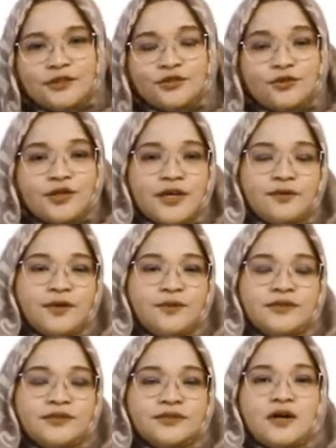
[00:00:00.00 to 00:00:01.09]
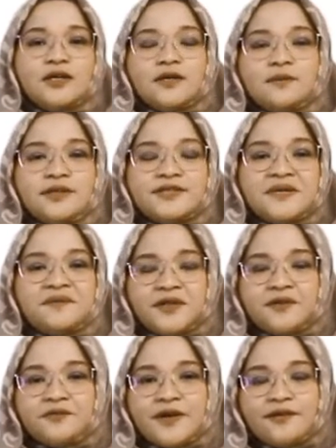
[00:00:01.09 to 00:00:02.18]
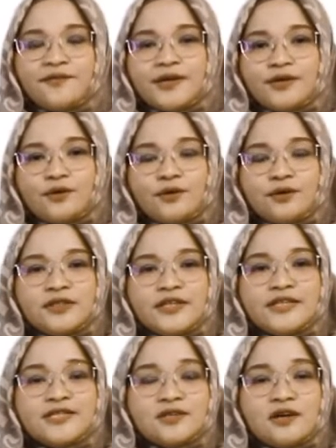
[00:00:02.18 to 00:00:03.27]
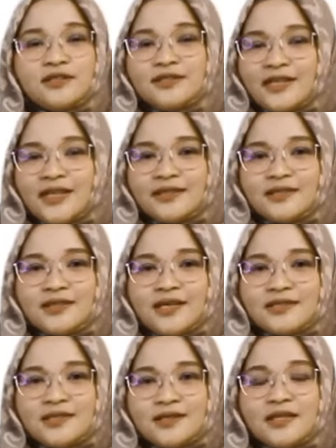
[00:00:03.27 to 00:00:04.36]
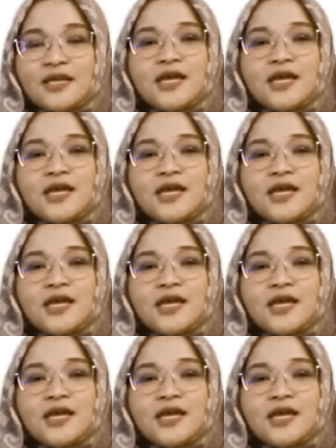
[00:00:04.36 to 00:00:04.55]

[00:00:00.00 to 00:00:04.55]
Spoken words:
Today we will talk about something very cool. It's called lactic acid.